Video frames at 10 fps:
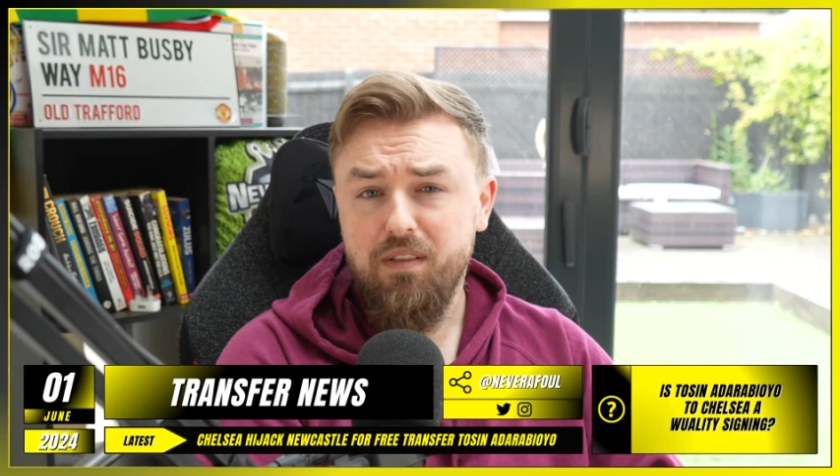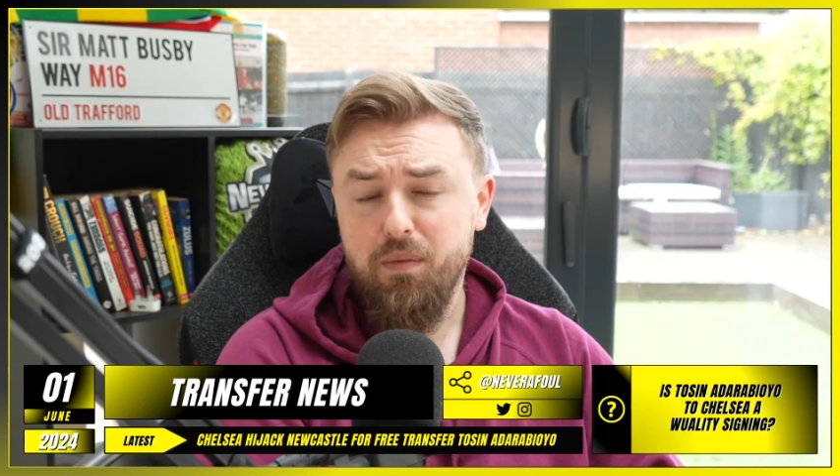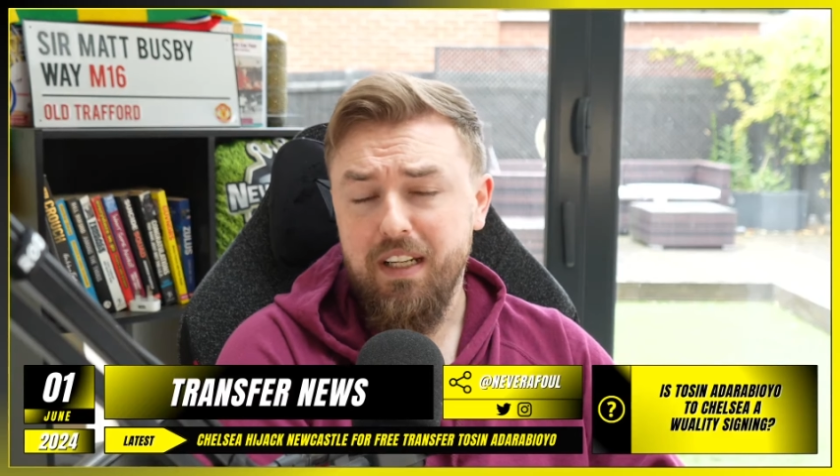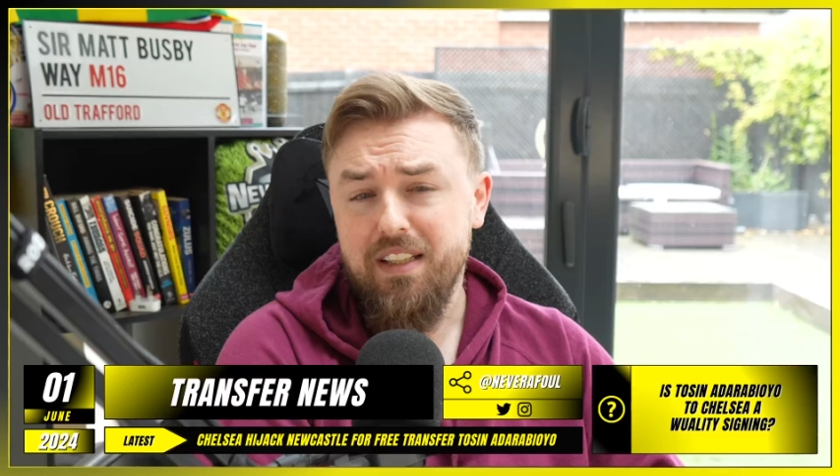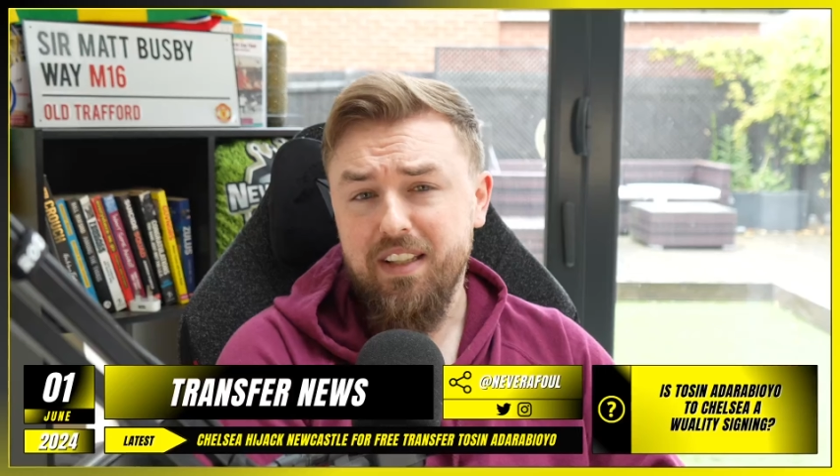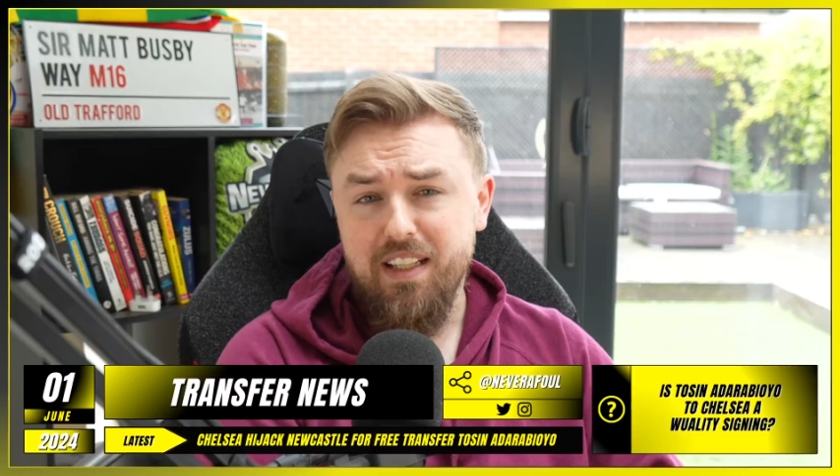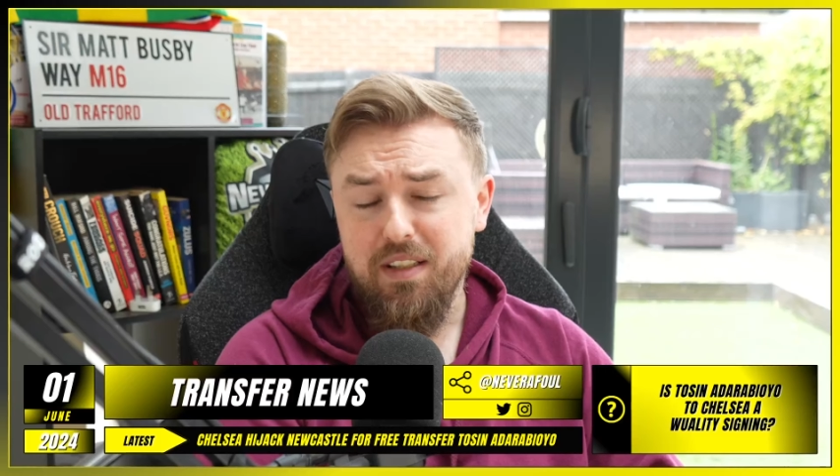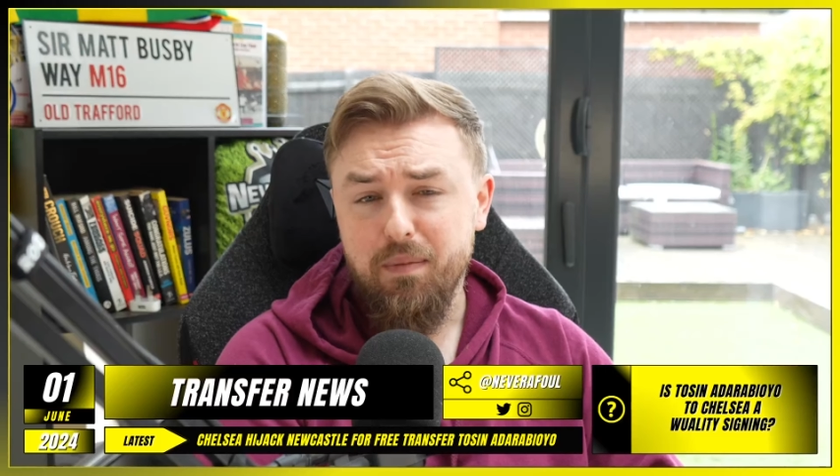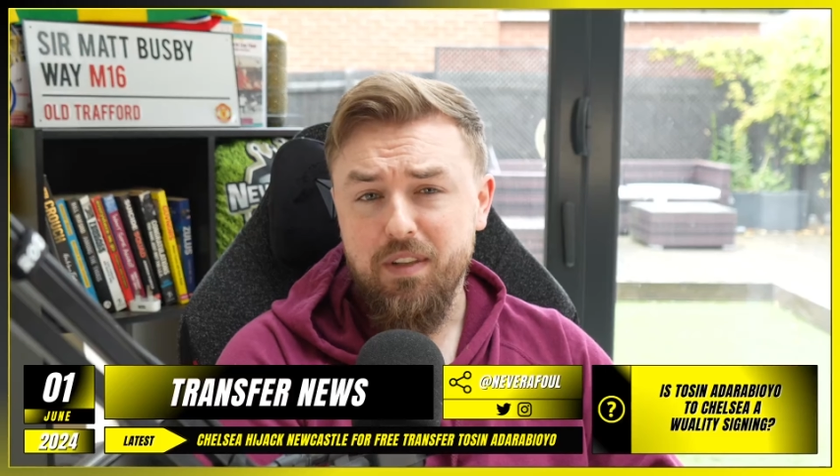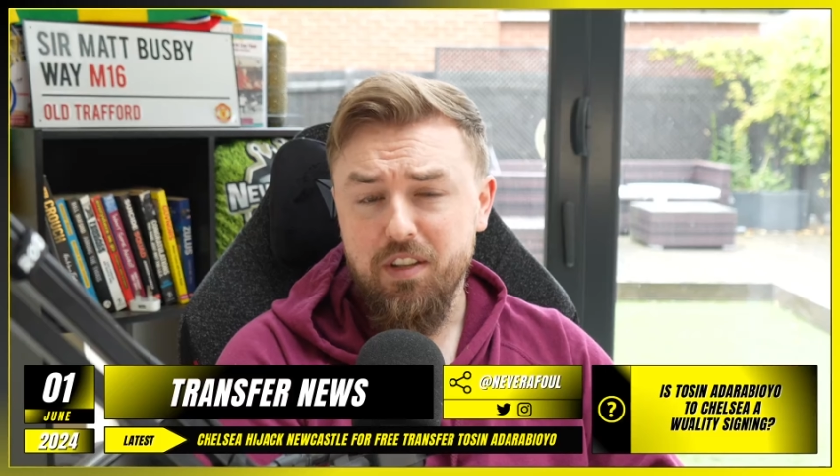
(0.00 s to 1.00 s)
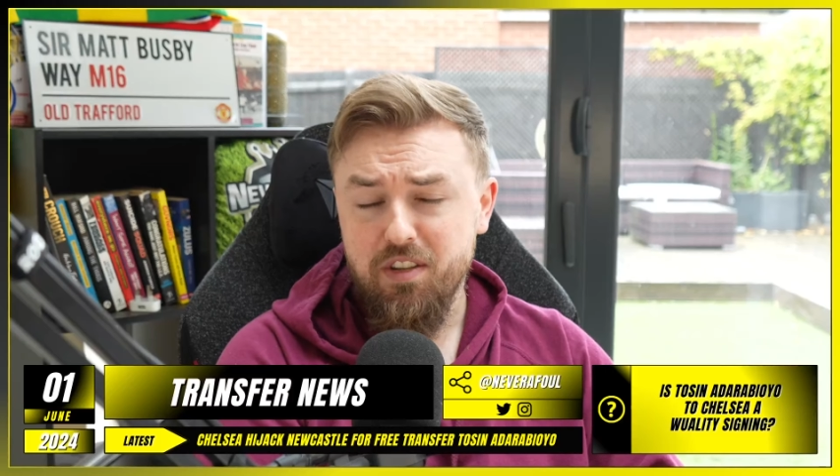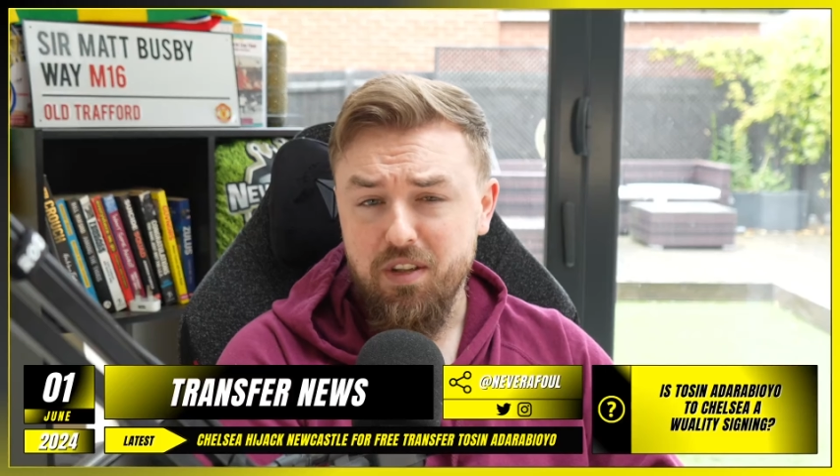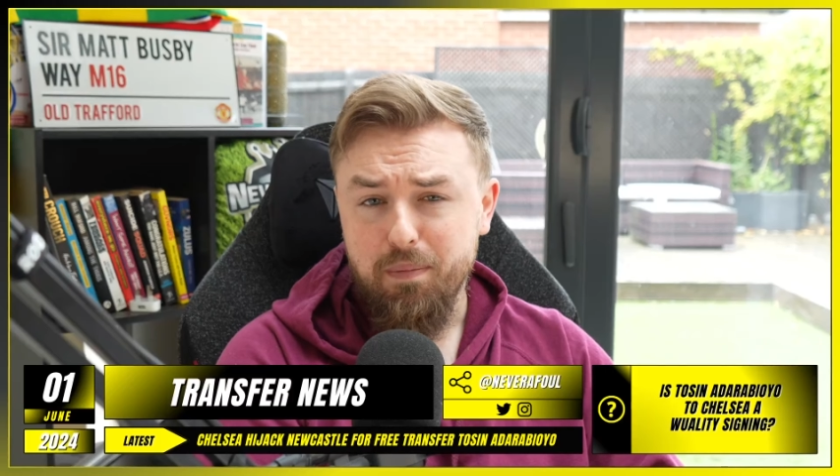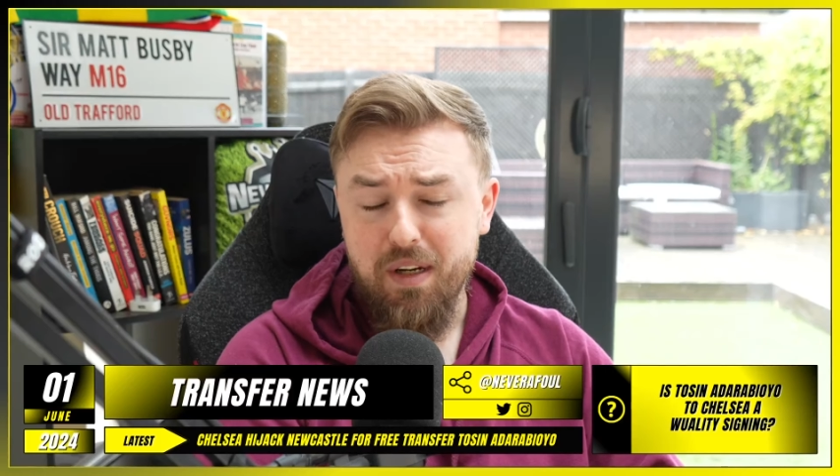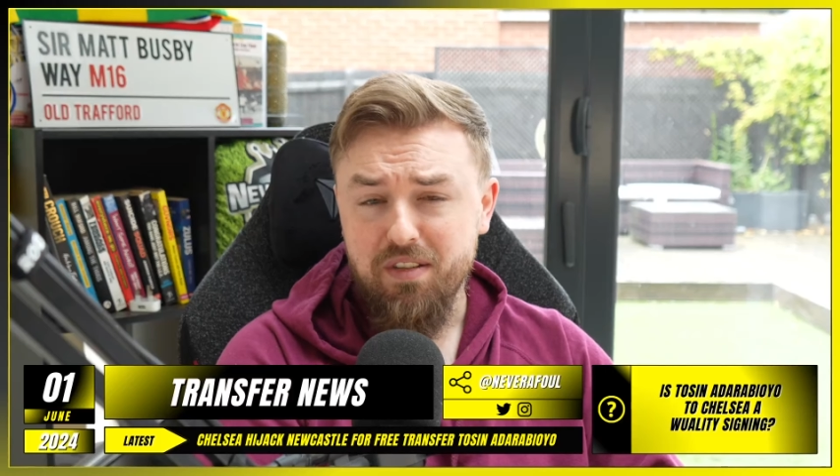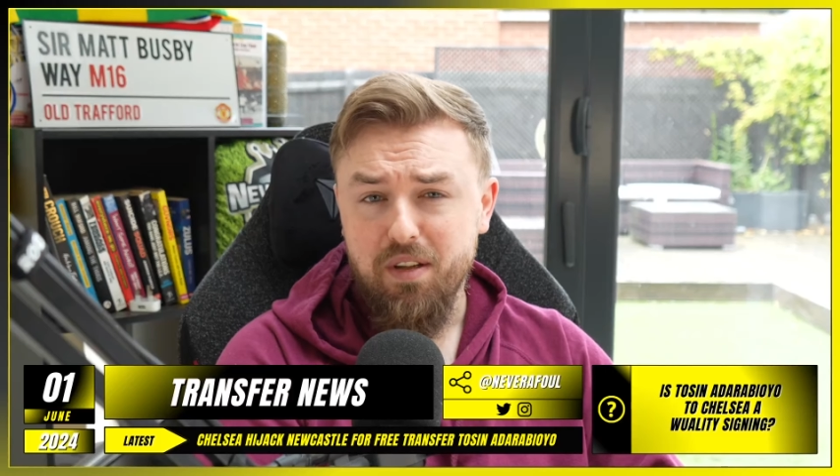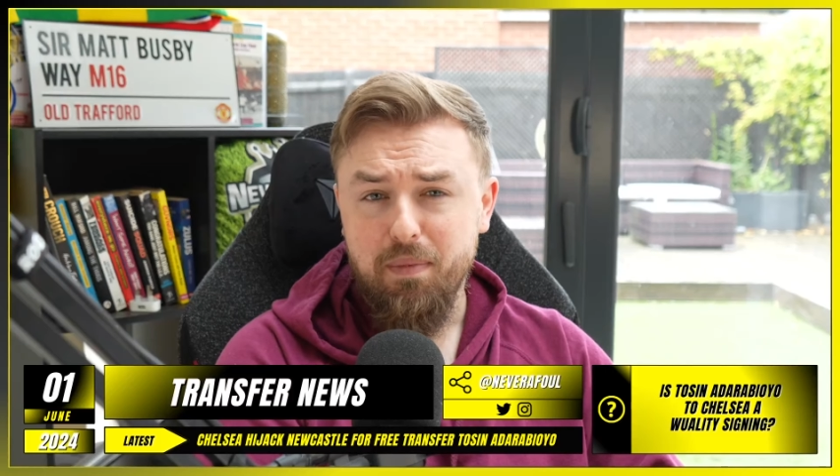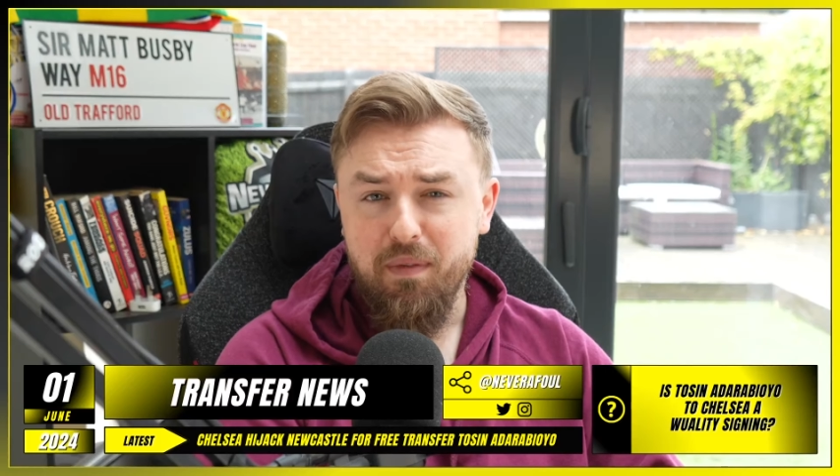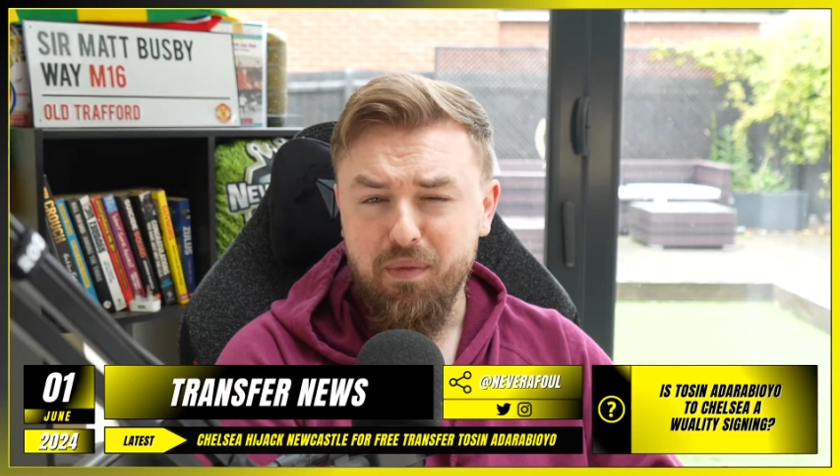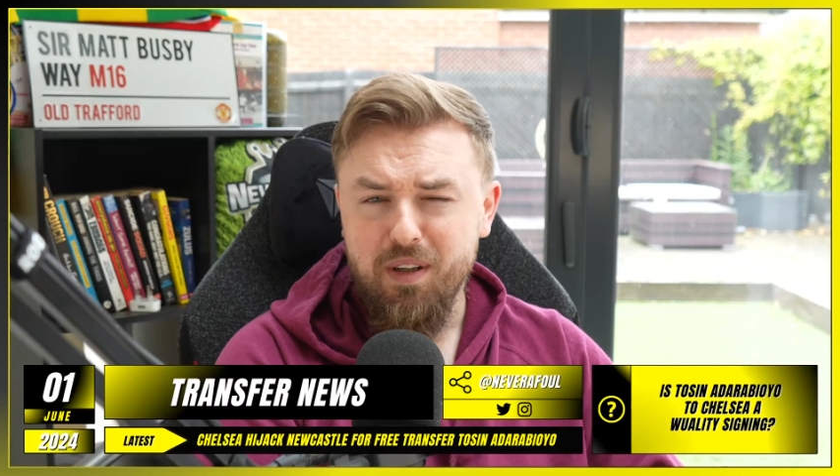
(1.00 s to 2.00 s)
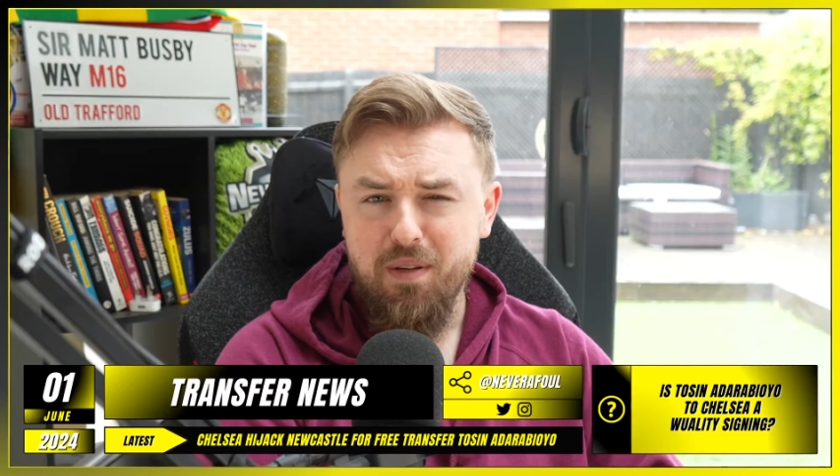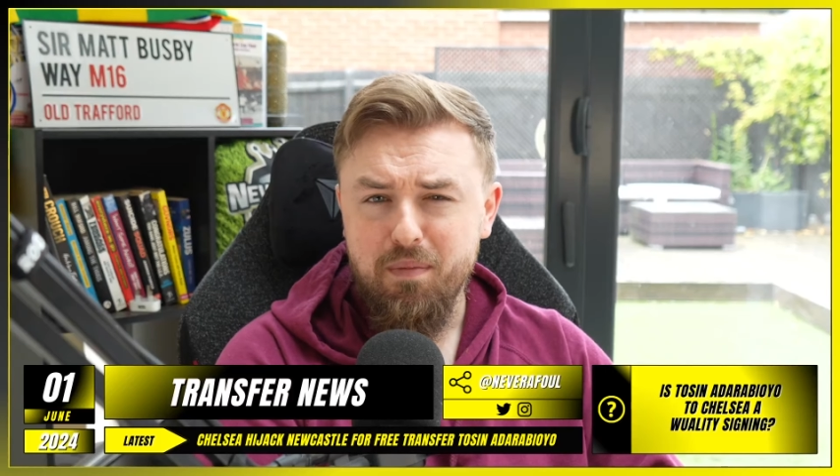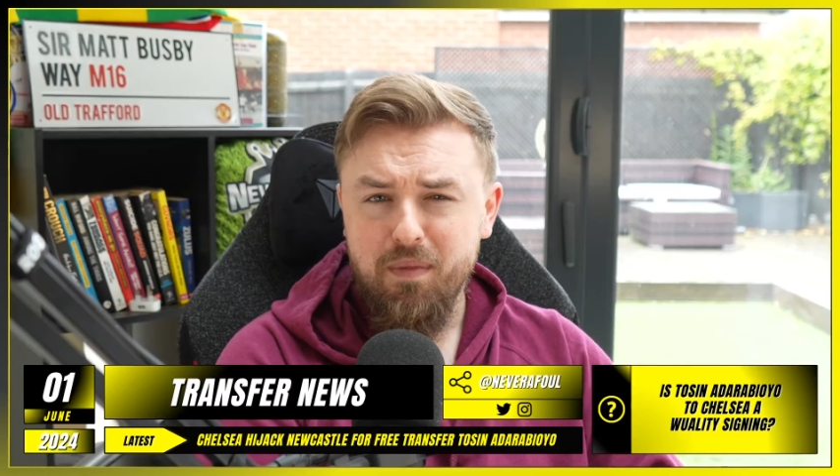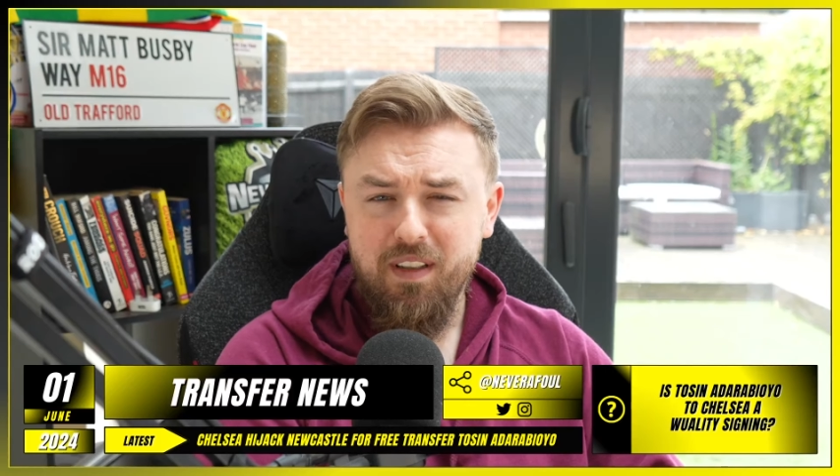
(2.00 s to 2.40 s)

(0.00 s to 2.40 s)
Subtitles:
when they say you're just a bus stop in Fulham,